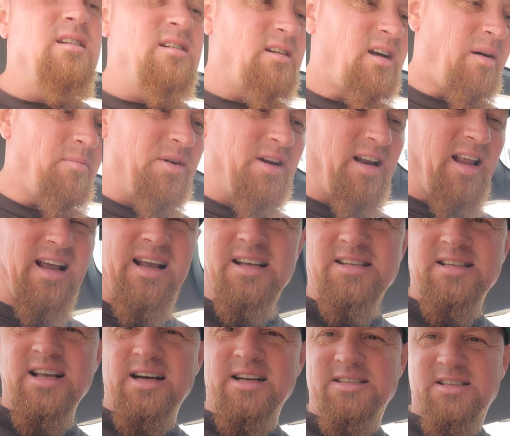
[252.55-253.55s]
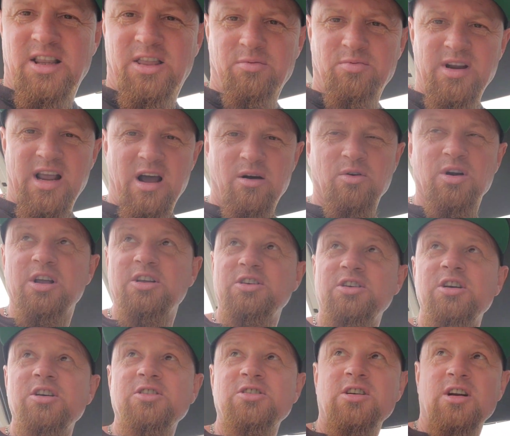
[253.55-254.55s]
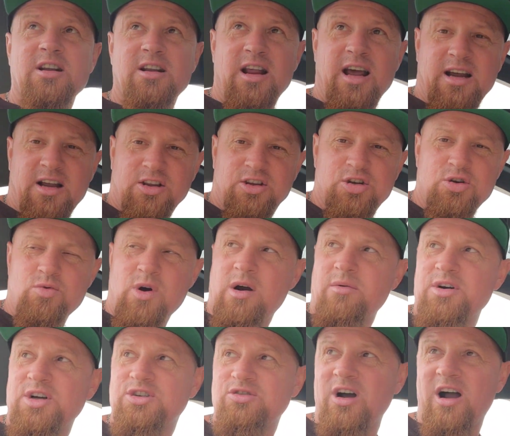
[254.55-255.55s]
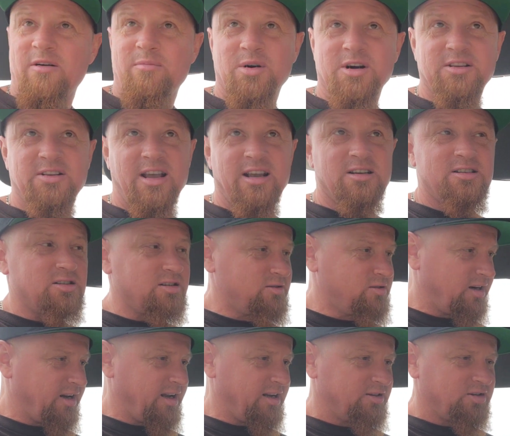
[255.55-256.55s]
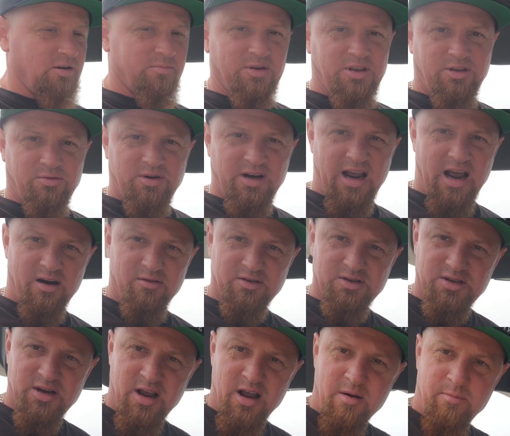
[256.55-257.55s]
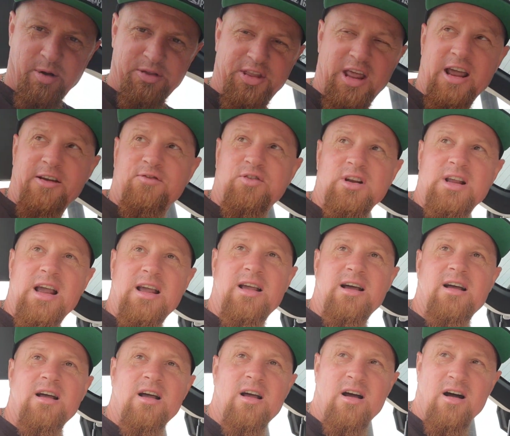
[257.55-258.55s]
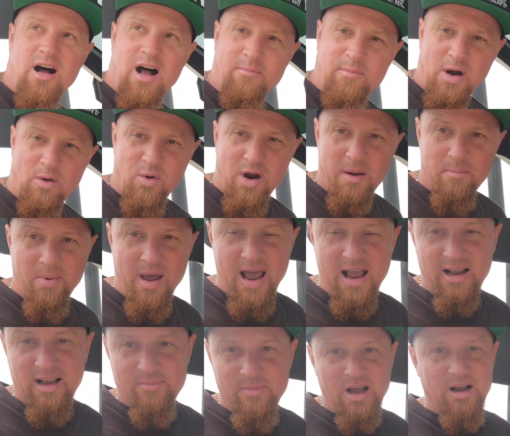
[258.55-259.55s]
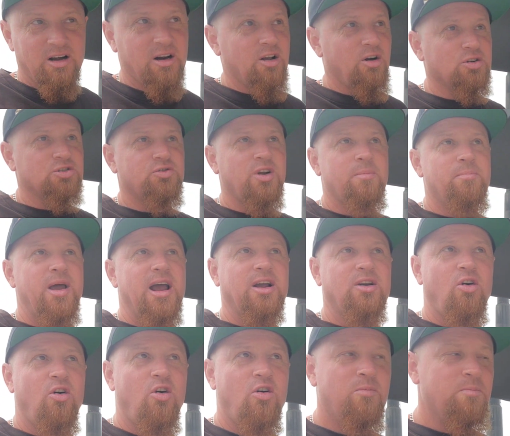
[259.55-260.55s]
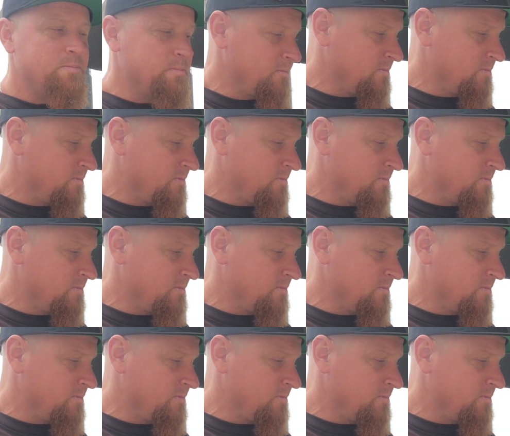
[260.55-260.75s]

I mean, like I said, it's a three hour, usually like a two hour drive, but it takes, today it took me three hours. But thankfully, on my way back, I'm not gonna go straight back home.